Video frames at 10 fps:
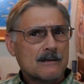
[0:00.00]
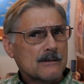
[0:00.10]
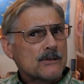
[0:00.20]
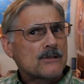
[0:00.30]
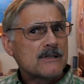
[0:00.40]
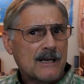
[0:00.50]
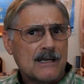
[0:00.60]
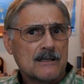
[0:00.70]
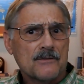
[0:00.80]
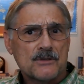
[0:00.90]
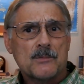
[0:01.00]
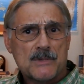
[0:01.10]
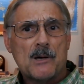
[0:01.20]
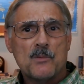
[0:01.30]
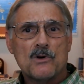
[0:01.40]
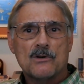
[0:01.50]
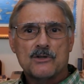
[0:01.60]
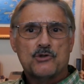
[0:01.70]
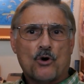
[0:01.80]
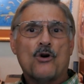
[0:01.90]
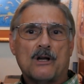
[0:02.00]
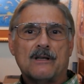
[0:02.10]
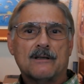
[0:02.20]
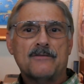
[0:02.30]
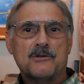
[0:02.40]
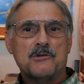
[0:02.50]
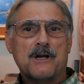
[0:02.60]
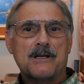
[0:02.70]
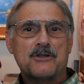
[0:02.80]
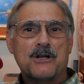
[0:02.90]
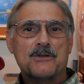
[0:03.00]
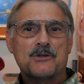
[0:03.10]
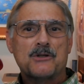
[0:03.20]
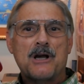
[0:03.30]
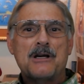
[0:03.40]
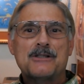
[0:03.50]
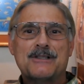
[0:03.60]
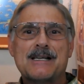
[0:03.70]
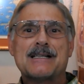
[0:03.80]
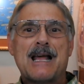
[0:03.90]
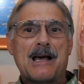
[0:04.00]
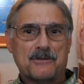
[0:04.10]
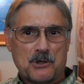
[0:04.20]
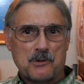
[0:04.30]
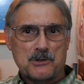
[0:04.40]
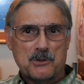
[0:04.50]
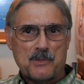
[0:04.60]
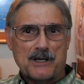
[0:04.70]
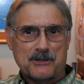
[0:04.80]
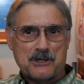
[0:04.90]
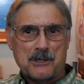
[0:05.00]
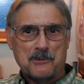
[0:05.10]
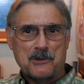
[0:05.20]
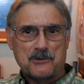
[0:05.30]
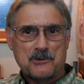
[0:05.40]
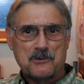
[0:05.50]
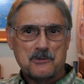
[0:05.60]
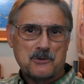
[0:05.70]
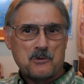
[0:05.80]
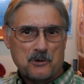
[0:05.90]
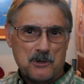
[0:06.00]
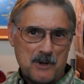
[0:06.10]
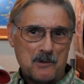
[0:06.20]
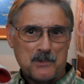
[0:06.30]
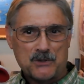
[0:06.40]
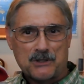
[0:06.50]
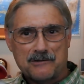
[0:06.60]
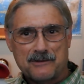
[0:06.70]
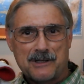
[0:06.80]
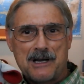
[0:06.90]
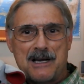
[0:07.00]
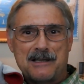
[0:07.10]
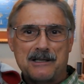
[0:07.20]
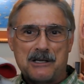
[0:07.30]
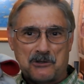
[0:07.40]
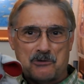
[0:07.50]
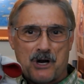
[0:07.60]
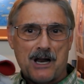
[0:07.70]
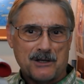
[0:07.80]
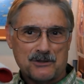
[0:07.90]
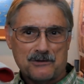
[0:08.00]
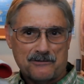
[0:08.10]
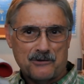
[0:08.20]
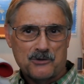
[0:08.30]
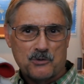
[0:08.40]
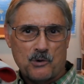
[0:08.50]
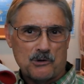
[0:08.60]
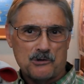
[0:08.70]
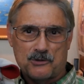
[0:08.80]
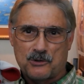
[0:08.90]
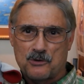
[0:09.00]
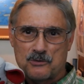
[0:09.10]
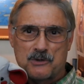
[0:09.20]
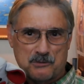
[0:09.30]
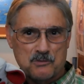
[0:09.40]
2nd of September. Enjoy if you do get a chance. The second half's always the best anyway, so don't worry about missing the histrionics of the first quarter or so.